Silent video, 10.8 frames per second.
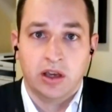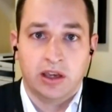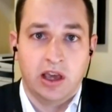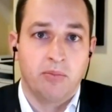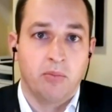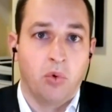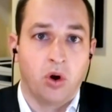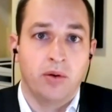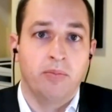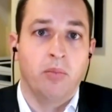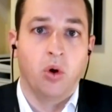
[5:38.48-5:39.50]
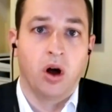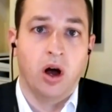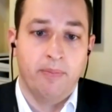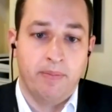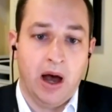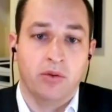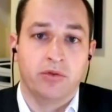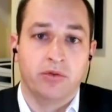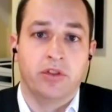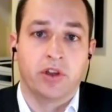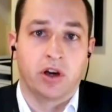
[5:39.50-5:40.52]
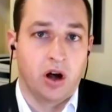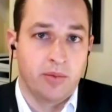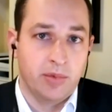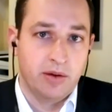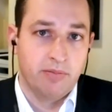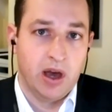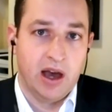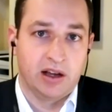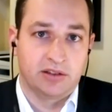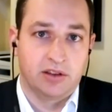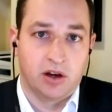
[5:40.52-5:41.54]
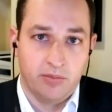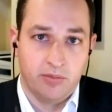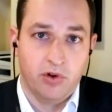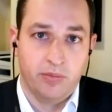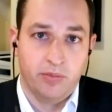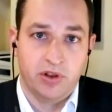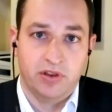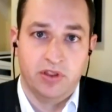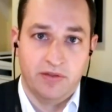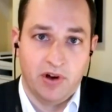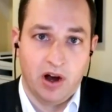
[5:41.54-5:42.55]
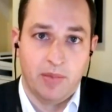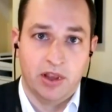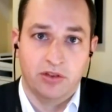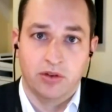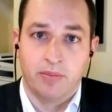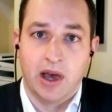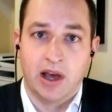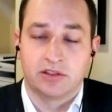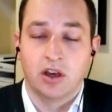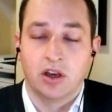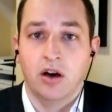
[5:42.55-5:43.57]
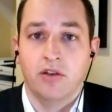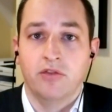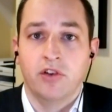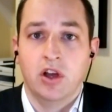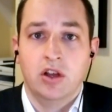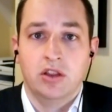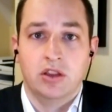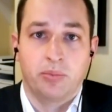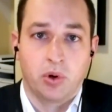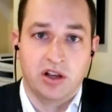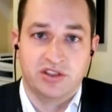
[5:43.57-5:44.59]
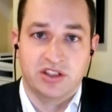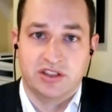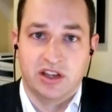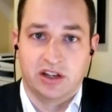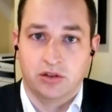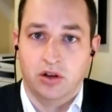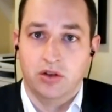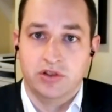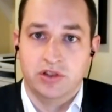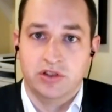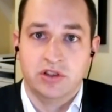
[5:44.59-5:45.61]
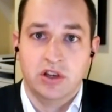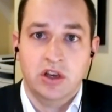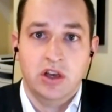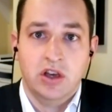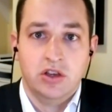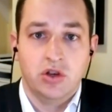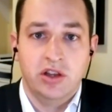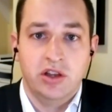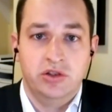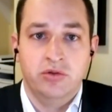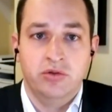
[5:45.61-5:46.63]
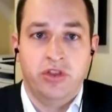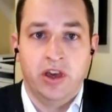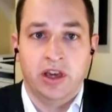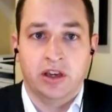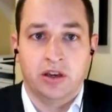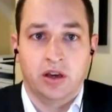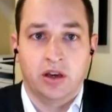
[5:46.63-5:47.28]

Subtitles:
care more and more about the carbon impact, the carbon footprint, and the environmental impact of the process technologies. So I do think